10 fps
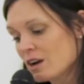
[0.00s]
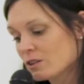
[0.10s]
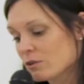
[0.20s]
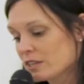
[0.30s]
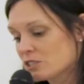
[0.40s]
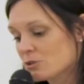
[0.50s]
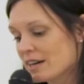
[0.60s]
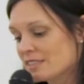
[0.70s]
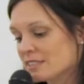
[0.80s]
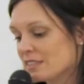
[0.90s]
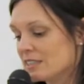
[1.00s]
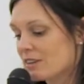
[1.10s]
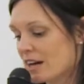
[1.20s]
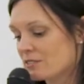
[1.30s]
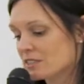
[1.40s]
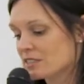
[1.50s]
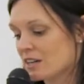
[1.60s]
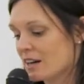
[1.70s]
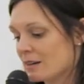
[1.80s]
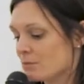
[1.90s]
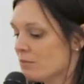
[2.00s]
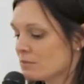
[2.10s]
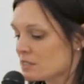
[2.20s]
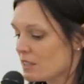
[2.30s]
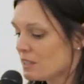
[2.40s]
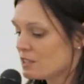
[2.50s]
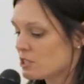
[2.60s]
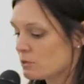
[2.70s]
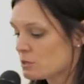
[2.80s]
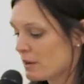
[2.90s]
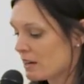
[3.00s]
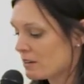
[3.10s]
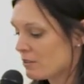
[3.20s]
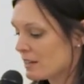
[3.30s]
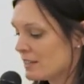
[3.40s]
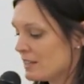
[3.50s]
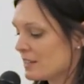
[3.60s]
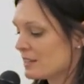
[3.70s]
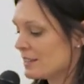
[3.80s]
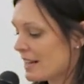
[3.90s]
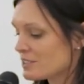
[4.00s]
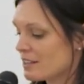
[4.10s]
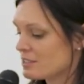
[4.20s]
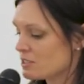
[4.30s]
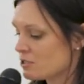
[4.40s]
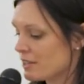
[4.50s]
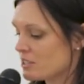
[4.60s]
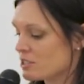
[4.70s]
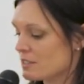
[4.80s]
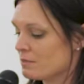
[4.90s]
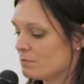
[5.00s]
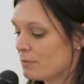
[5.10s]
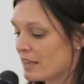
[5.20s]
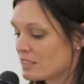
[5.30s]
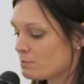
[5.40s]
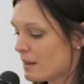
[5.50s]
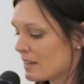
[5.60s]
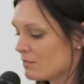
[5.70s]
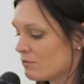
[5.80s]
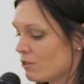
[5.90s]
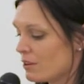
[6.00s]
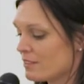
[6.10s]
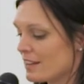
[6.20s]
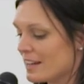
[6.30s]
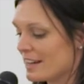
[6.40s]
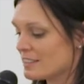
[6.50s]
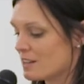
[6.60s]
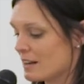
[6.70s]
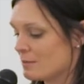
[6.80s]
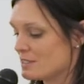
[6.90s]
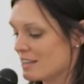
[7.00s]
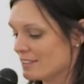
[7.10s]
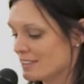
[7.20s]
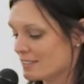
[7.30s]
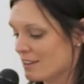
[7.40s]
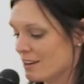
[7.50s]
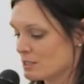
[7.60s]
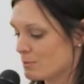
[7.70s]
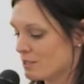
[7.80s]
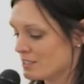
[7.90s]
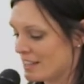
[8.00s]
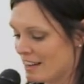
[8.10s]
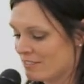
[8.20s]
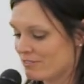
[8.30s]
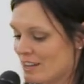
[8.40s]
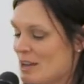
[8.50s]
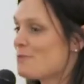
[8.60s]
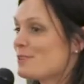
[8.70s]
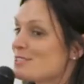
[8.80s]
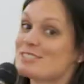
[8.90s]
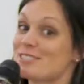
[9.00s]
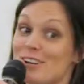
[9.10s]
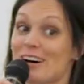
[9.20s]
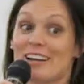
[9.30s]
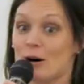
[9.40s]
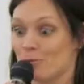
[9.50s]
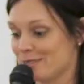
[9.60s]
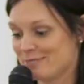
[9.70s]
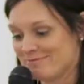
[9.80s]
Laura tried to leave countless times. She was paranoid, lacked concentration, paced back and forth, and at times yelled at the hospital staff, which does not help.